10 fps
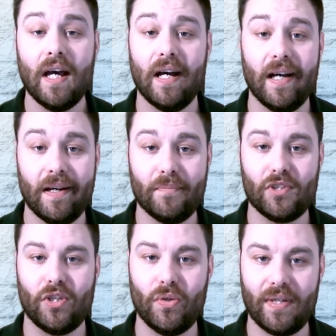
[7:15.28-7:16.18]

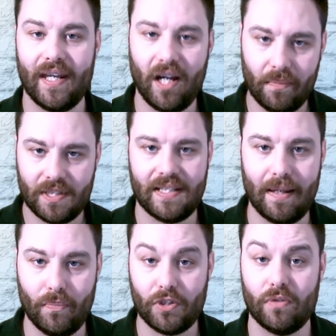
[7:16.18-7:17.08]
to get up to
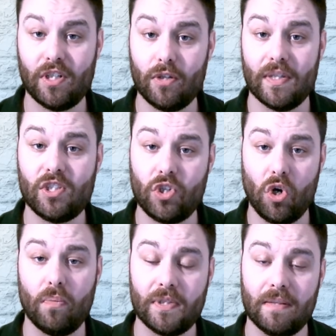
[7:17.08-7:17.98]
temperature and do its
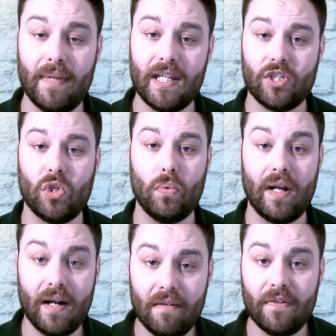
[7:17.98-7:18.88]
job. So make sure
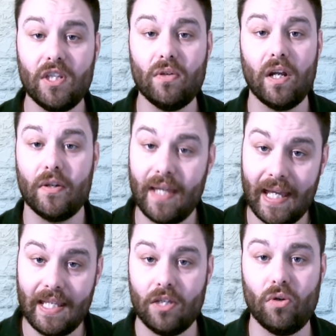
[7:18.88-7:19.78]
wherever you
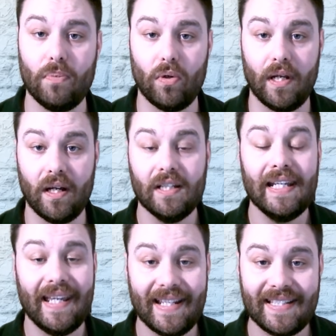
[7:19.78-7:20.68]
locate your boiler,
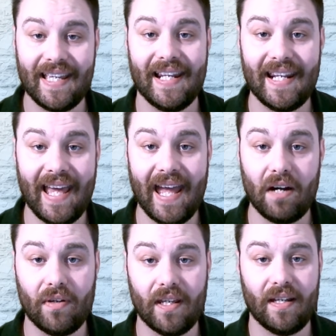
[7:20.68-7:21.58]
it's in an
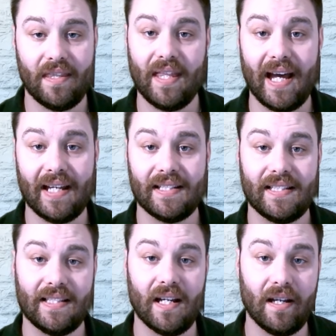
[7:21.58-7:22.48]
area that
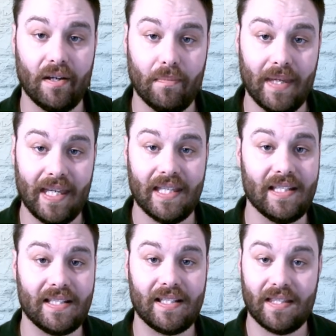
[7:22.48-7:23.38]

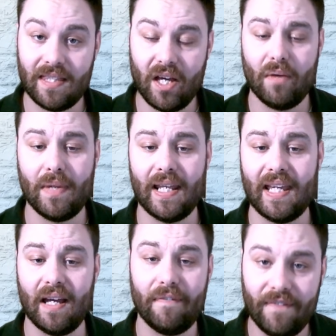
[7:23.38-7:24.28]
is
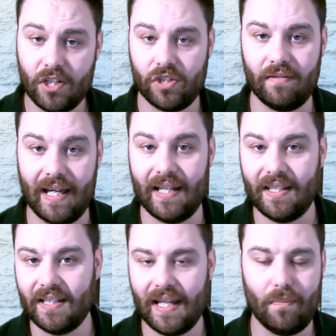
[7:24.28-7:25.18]
thermally efficient and
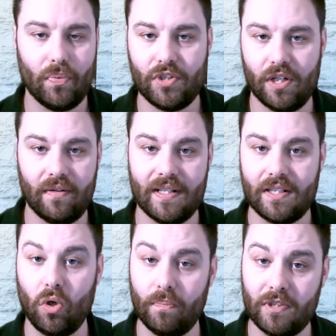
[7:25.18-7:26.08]
the temperature is
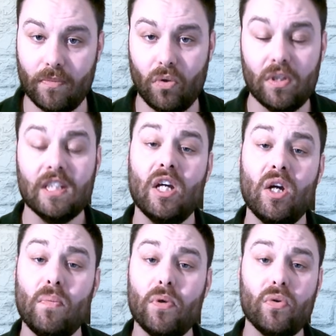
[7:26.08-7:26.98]
optimal,
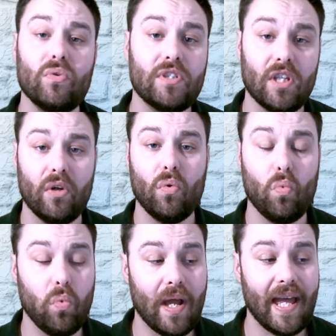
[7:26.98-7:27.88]
but also
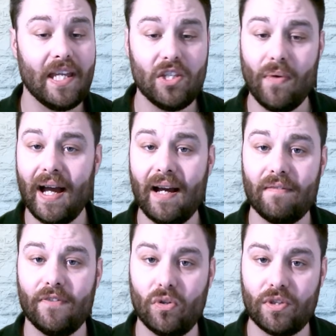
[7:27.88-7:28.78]
where you
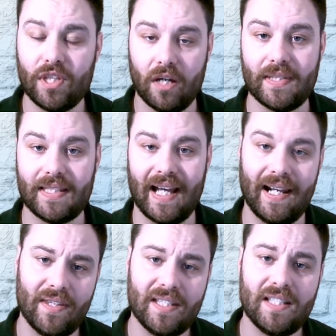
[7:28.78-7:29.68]
have your thermostat.
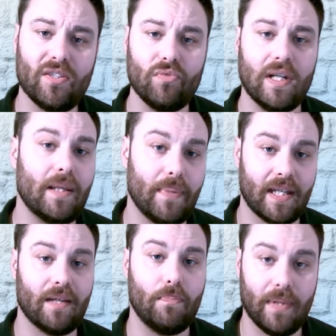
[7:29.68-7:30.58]
Now, this is a really
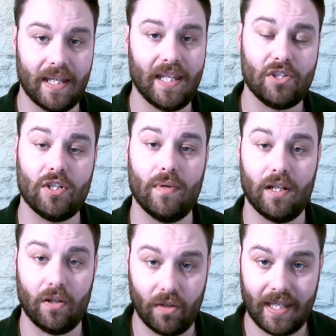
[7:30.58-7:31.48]
big issue in a
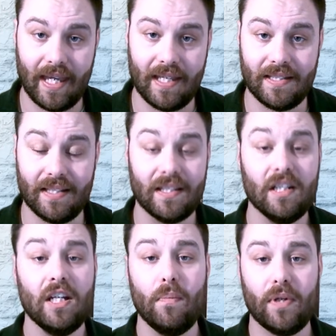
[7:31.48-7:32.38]
lot of cases,
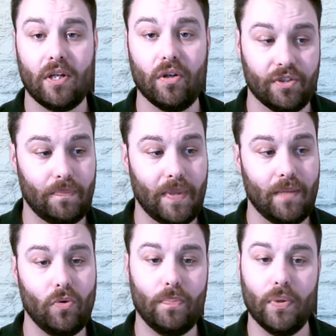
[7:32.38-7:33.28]
because
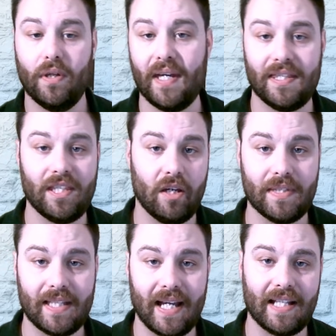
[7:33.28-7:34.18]
people put their
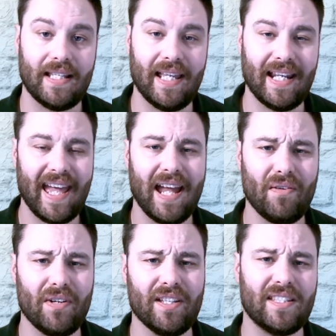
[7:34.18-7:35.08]
thermostats in
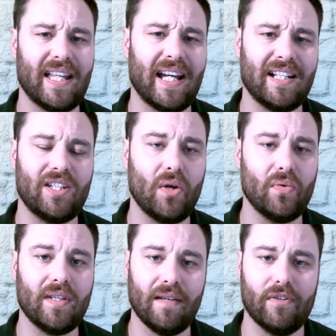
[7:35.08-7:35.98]
areas that
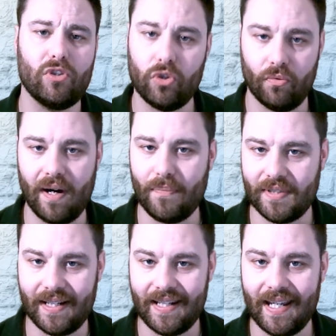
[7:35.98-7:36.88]
don't give a true
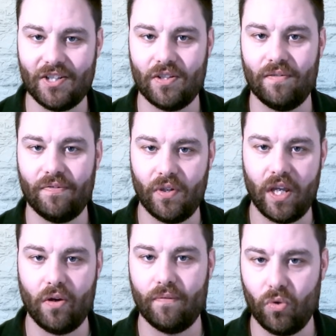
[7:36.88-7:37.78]
representation of the
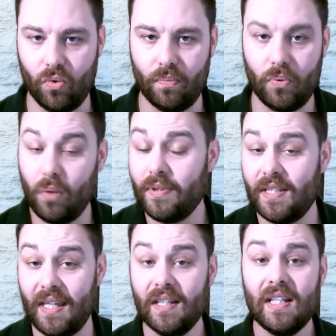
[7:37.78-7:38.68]
overall
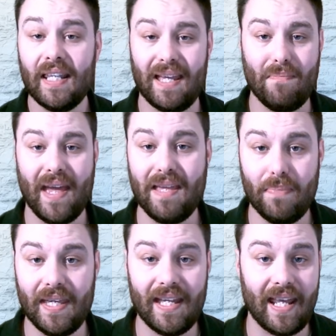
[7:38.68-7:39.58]
property. They may
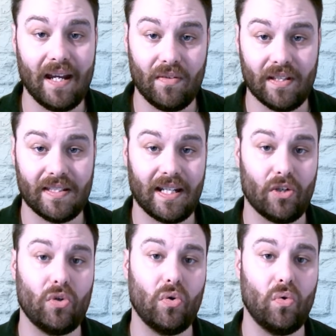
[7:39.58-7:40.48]
be in areas that are
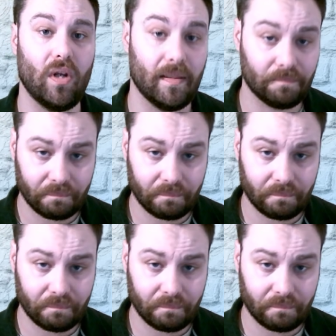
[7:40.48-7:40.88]
cooler.